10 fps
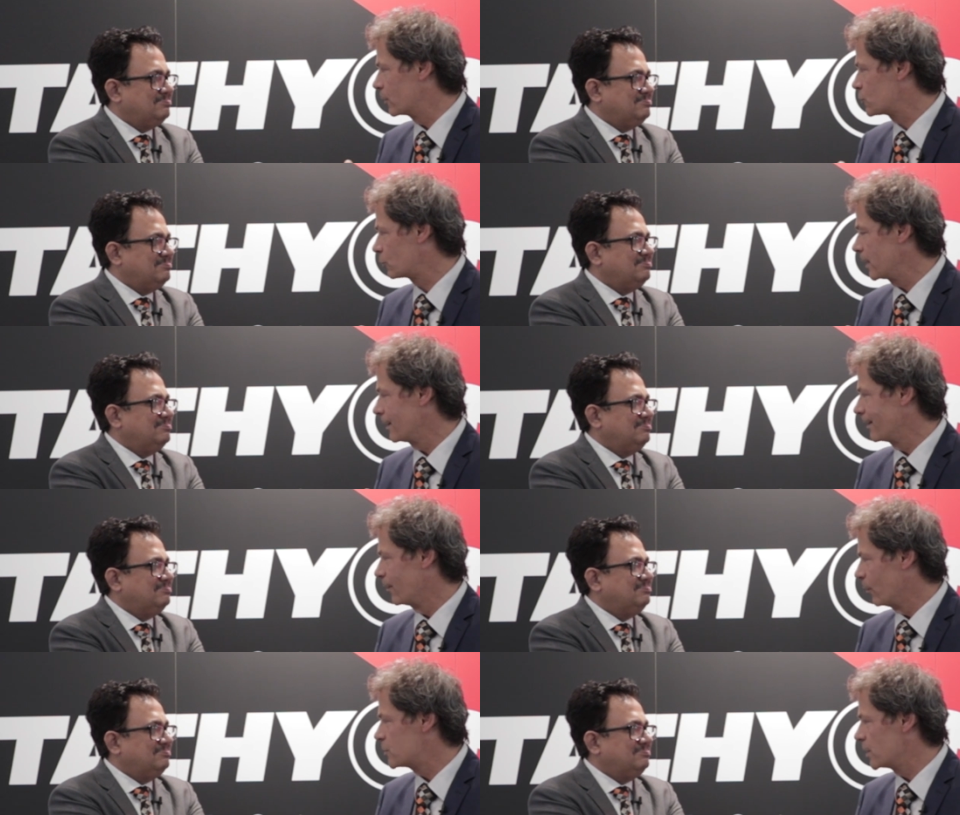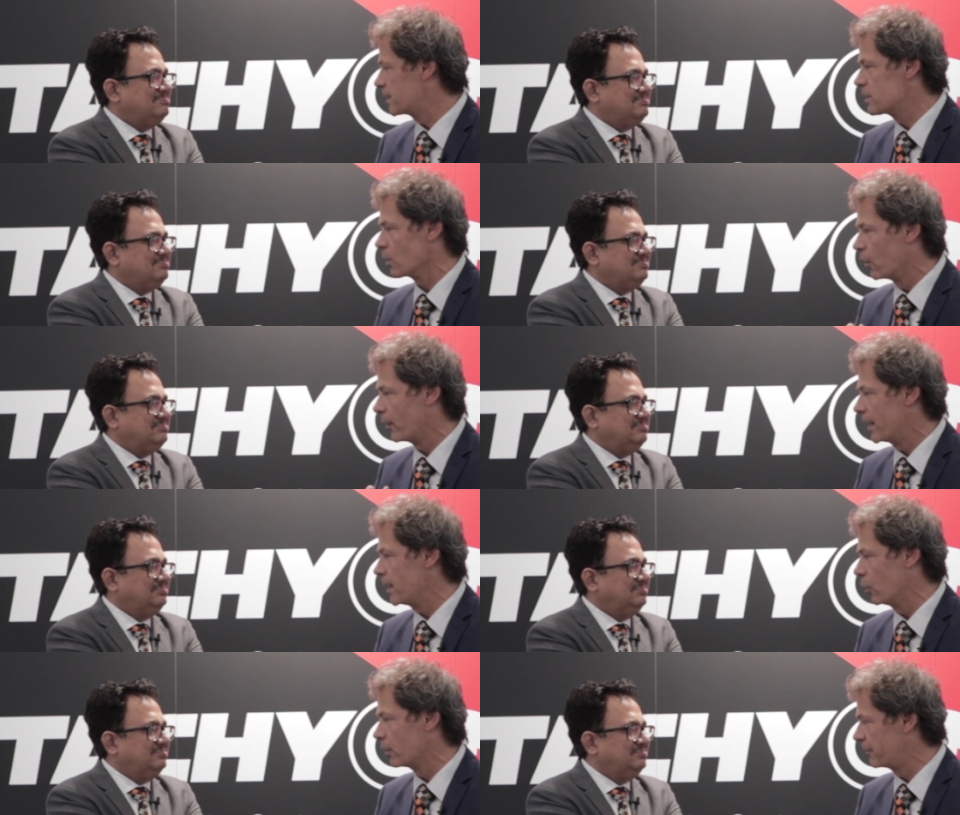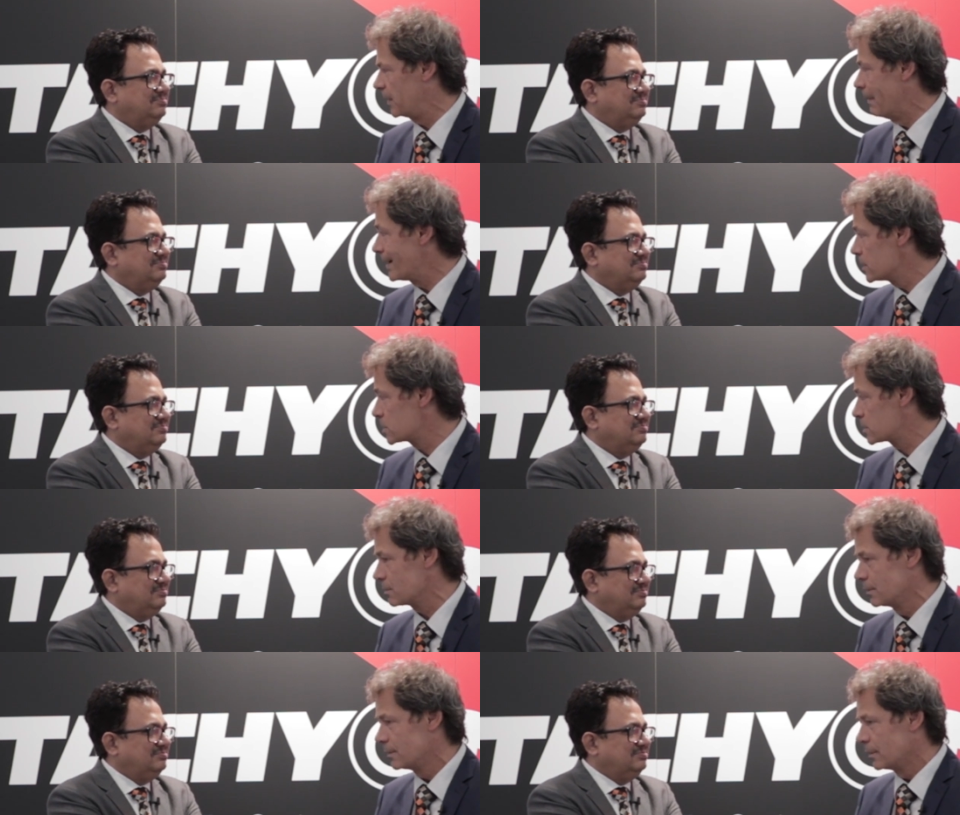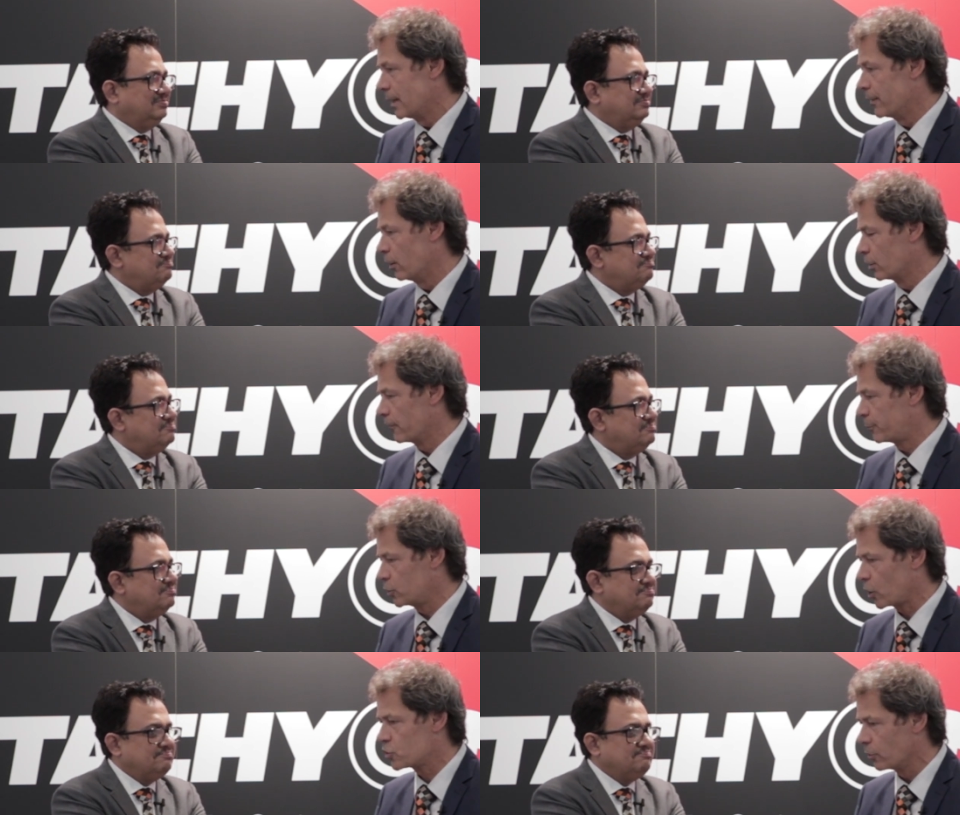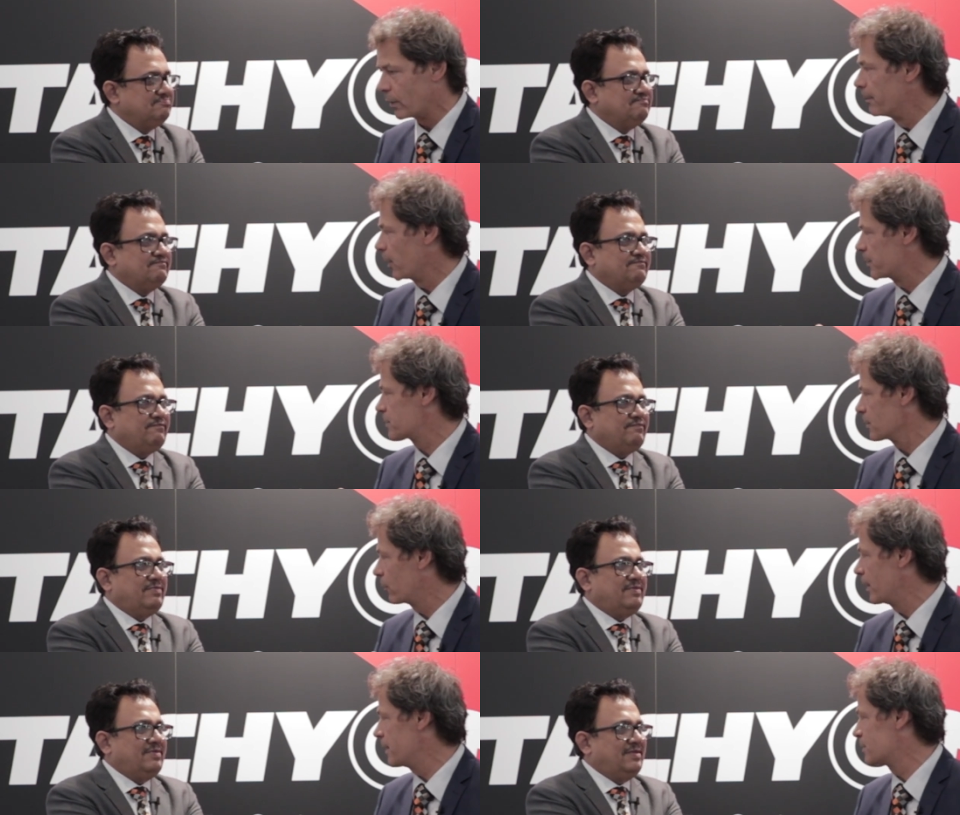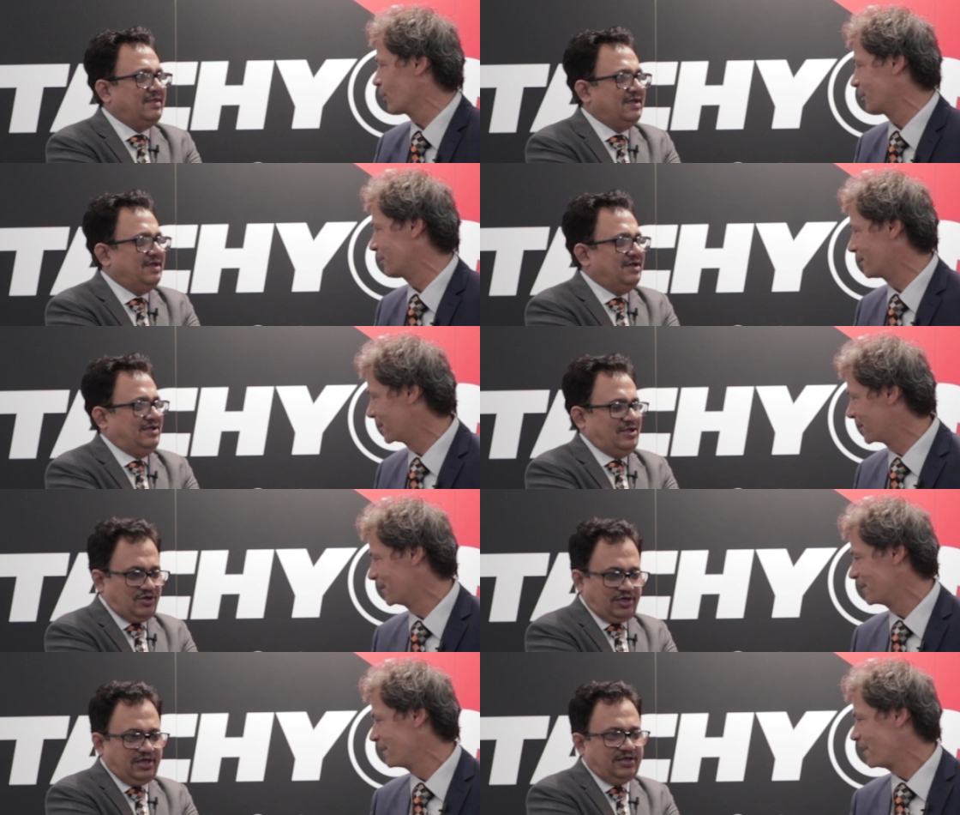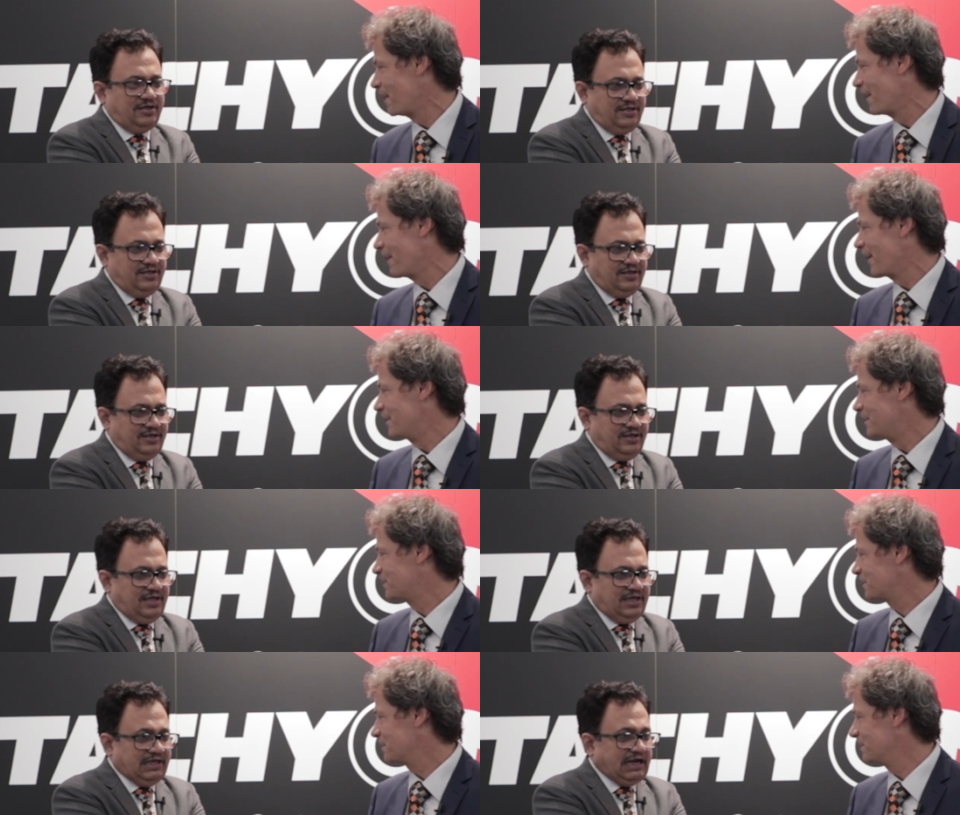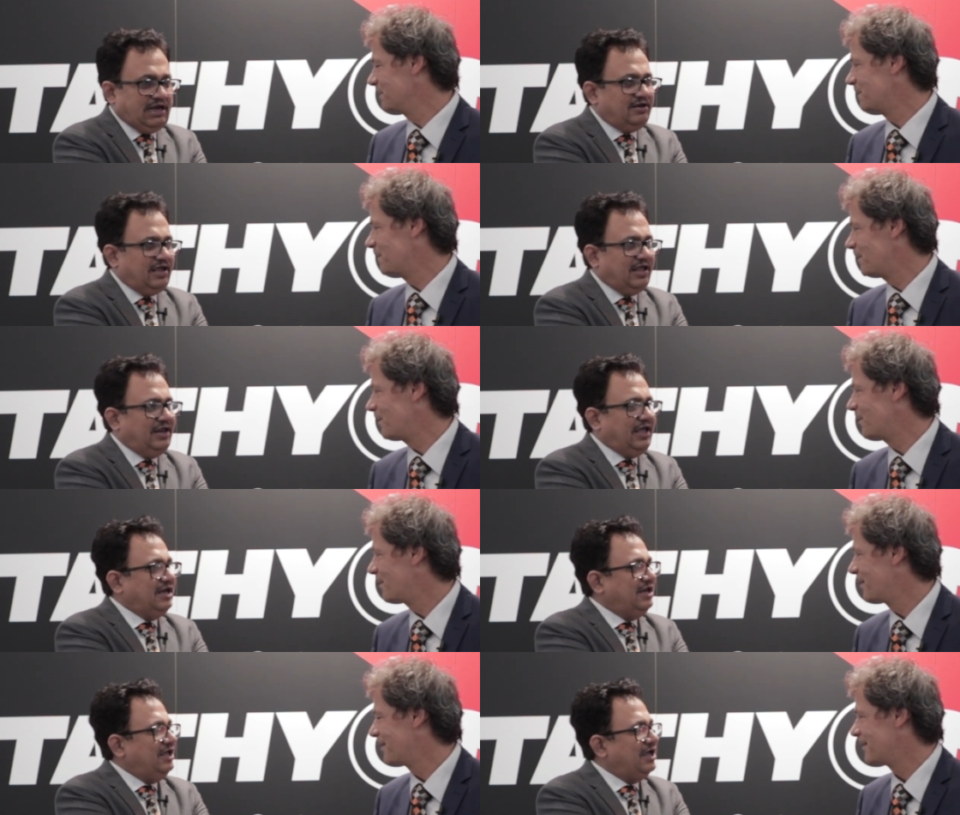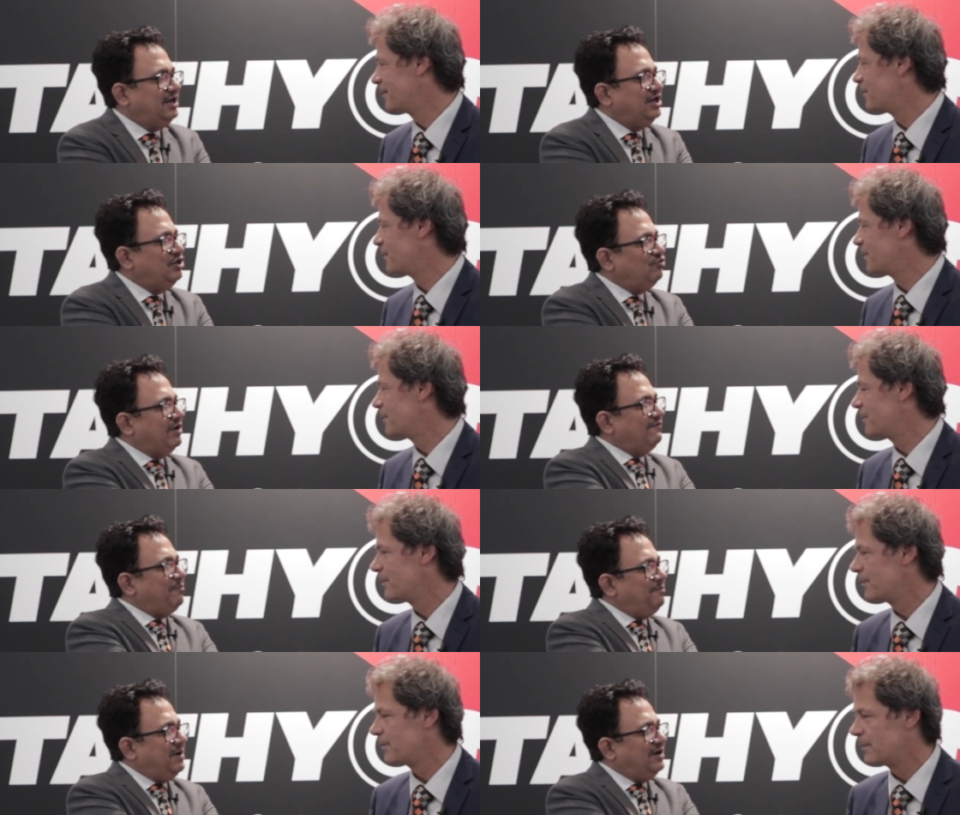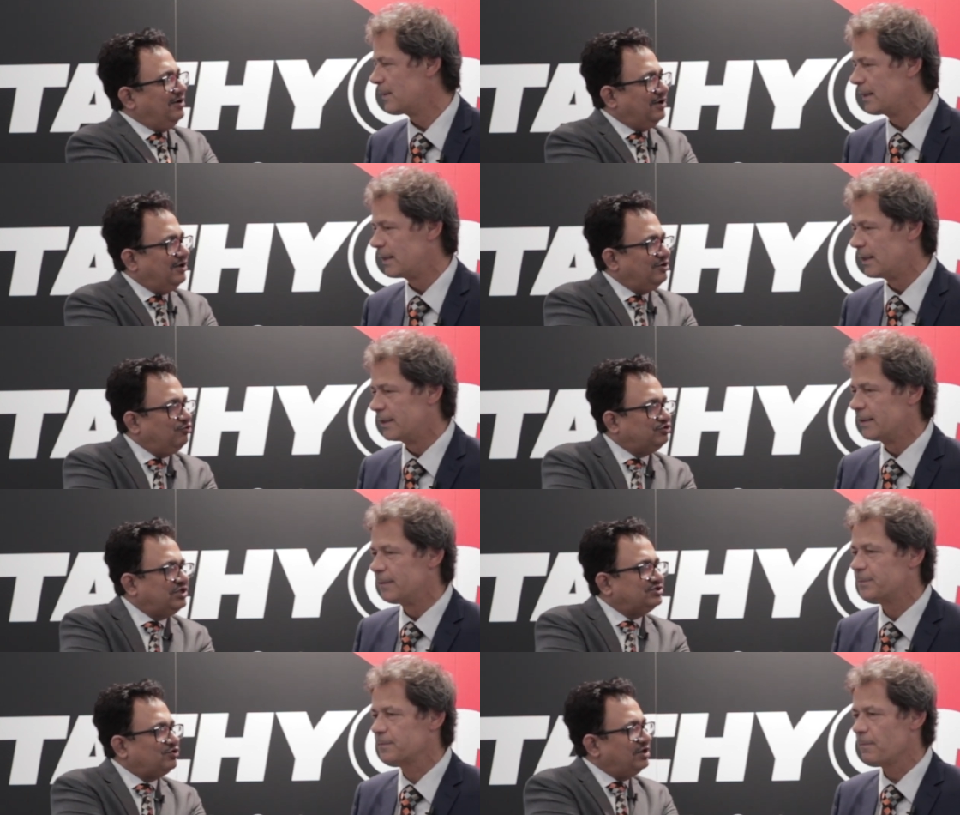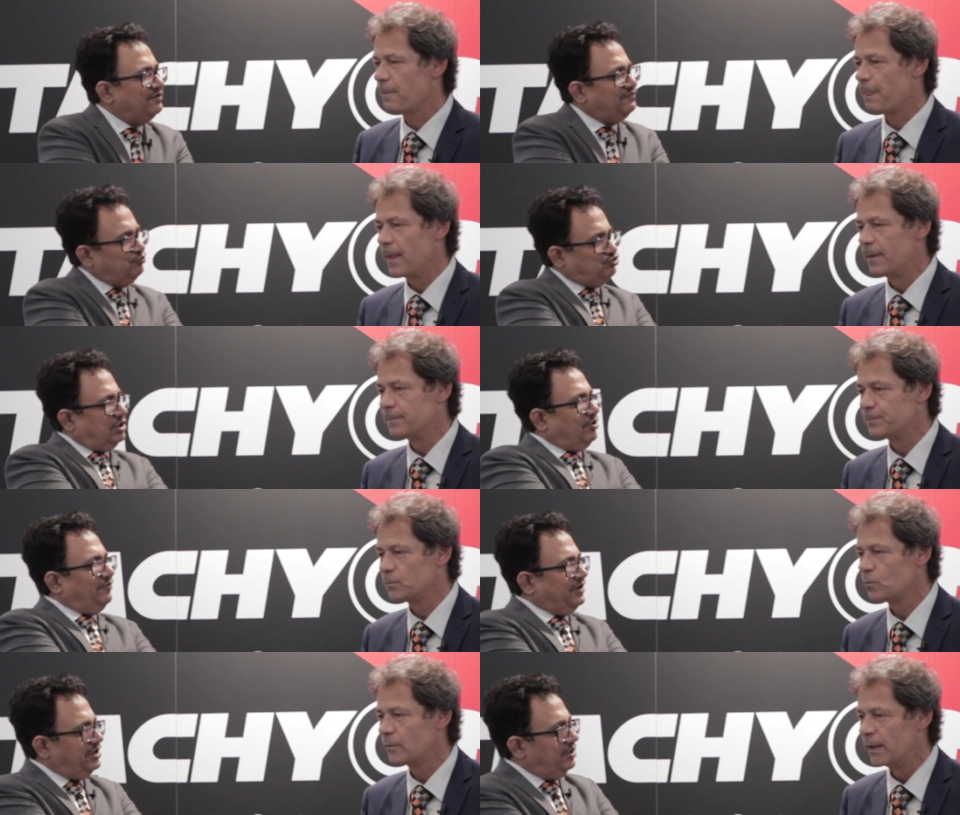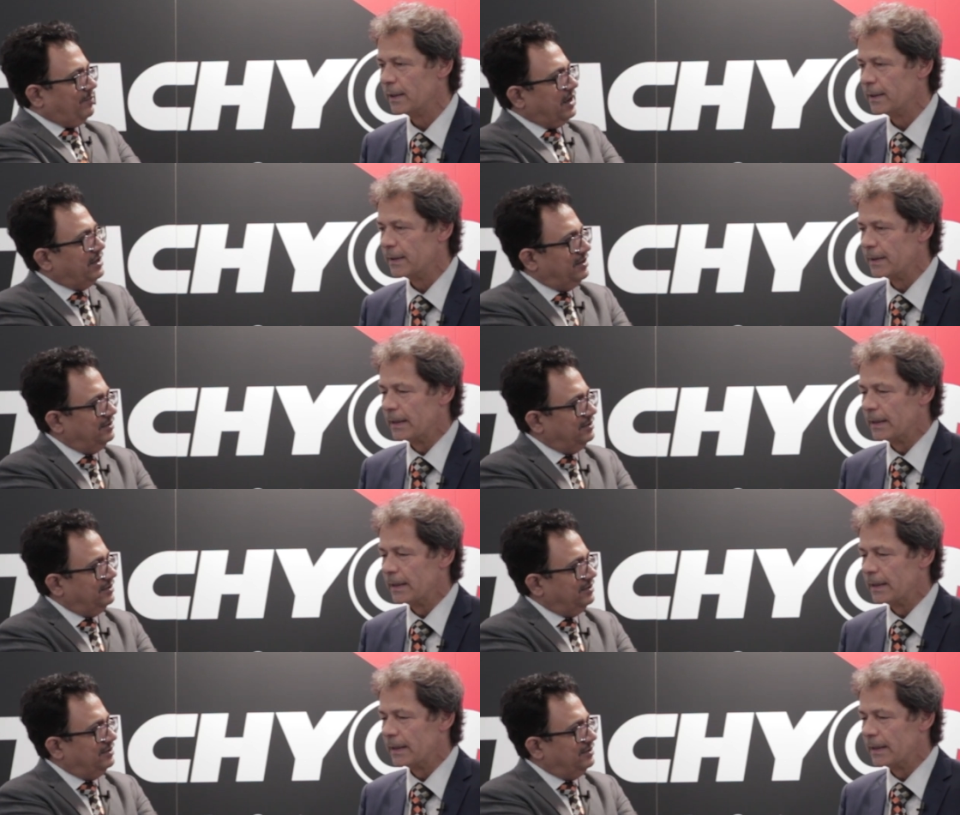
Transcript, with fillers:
Speaker 1: industry which it is already a lot of demands and a lot of production ramp-ups already started.
Speaker 2: Okay. Great. Any any any new development uh, do you think so in the future or nearby?